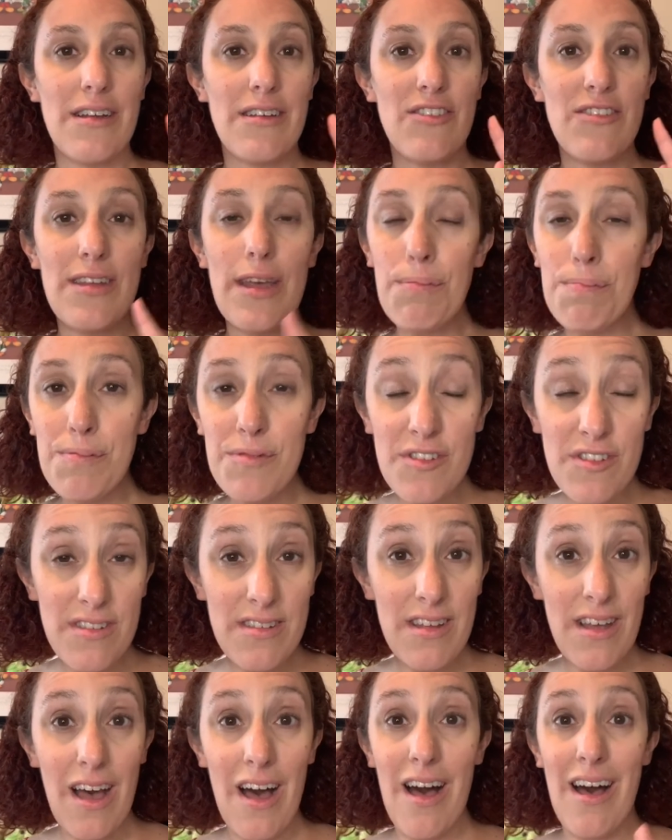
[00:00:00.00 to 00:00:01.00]

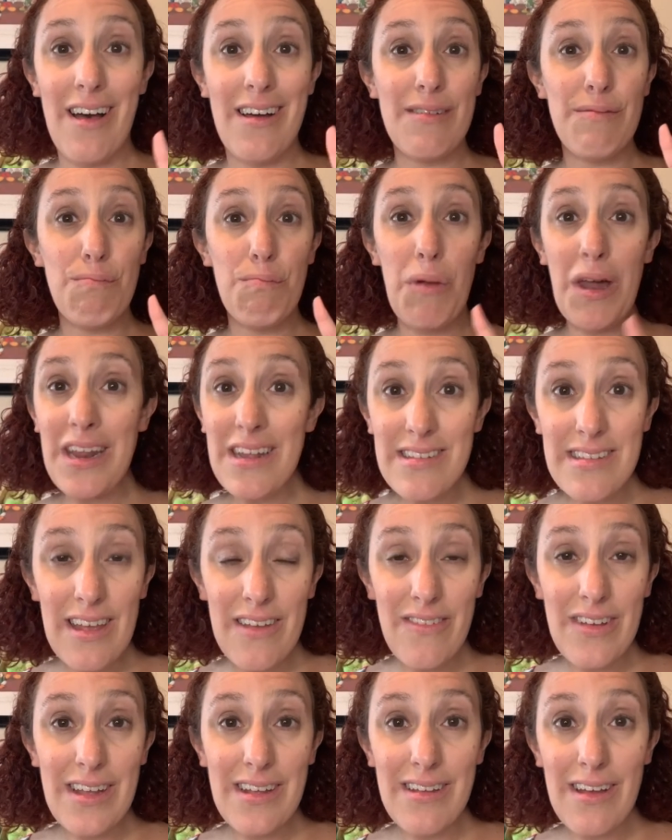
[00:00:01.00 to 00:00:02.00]
tips,
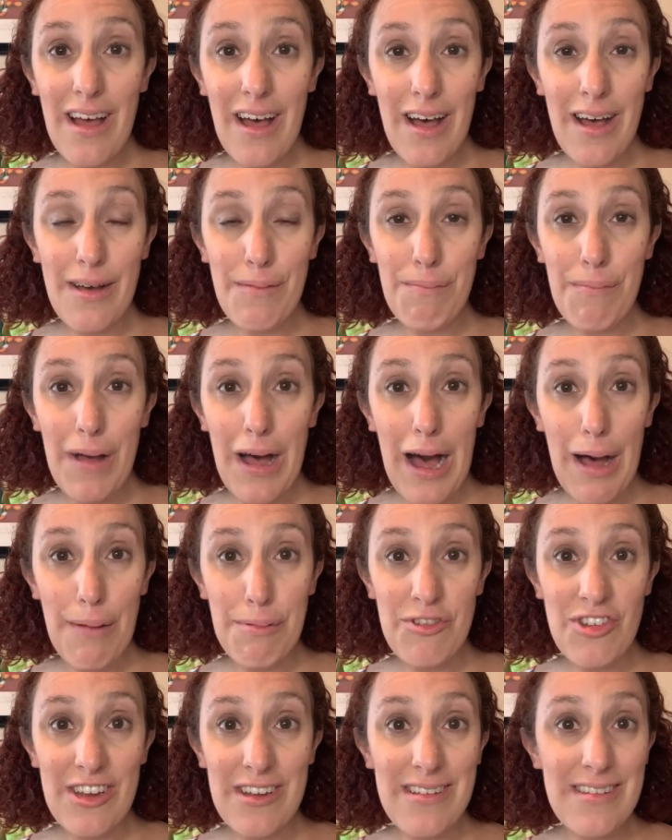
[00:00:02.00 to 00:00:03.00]
money-saving
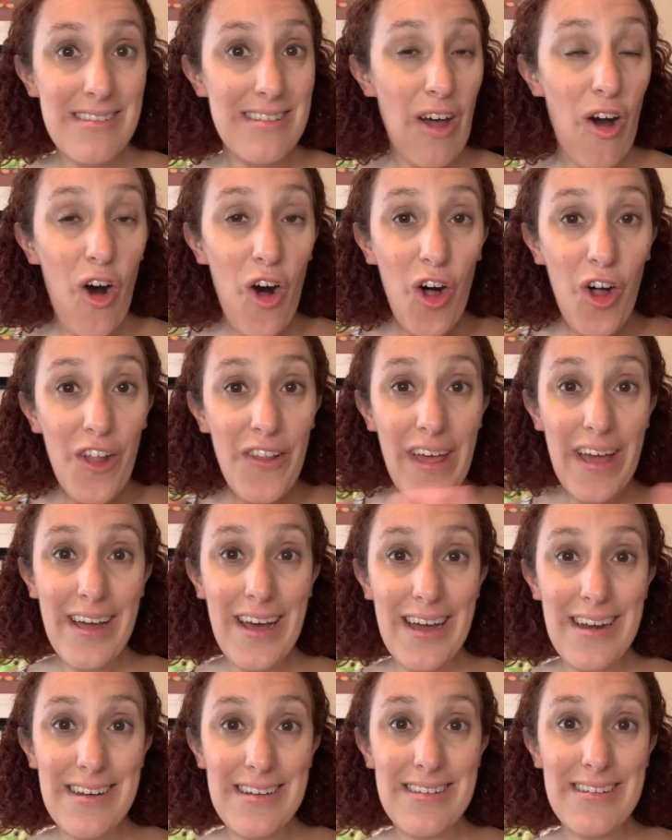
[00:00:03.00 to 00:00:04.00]
options, all that
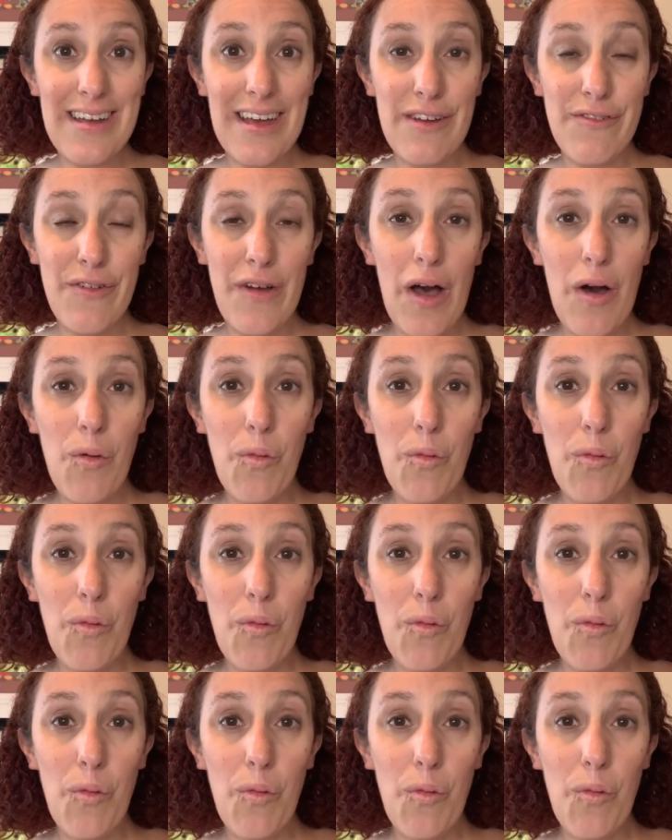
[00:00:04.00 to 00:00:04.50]
kind of stuff.